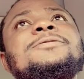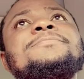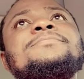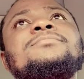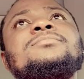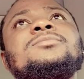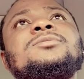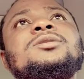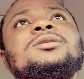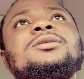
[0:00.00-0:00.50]

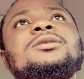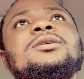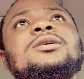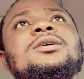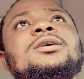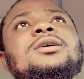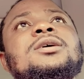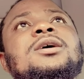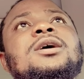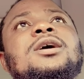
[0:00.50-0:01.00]

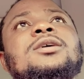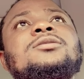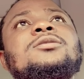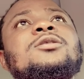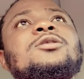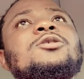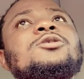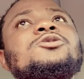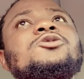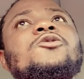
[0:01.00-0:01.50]
And a
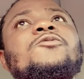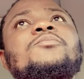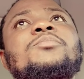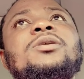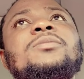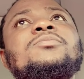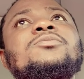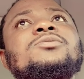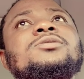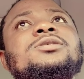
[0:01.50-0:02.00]
lot of
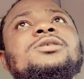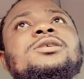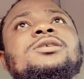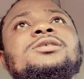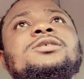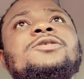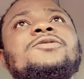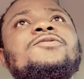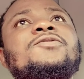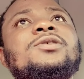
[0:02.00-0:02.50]
people see it
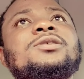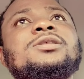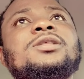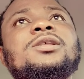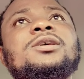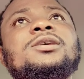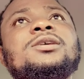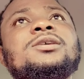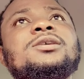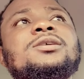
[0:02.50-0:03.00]

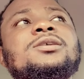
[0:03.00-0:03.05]
differently.